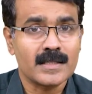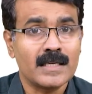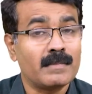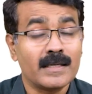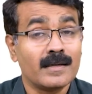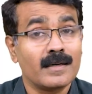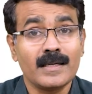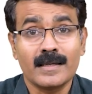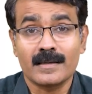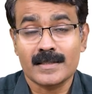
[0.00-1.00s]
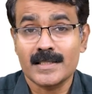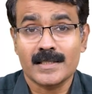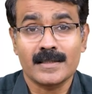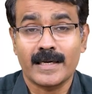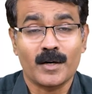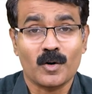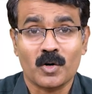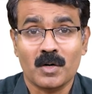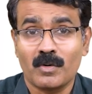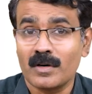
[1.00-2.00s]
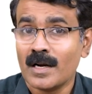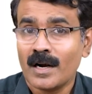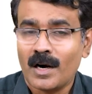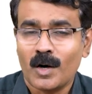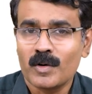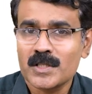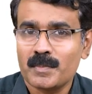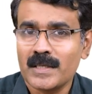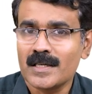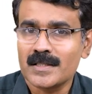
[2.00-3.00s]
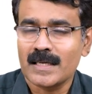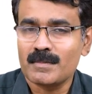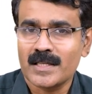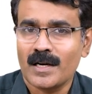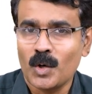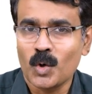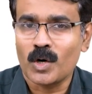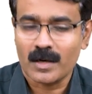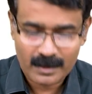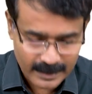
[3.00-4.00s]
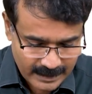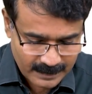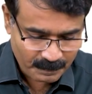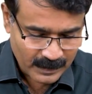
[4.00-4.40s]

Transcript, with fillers: In my earlier session, I had talked about how a spindle shaped cell look, right?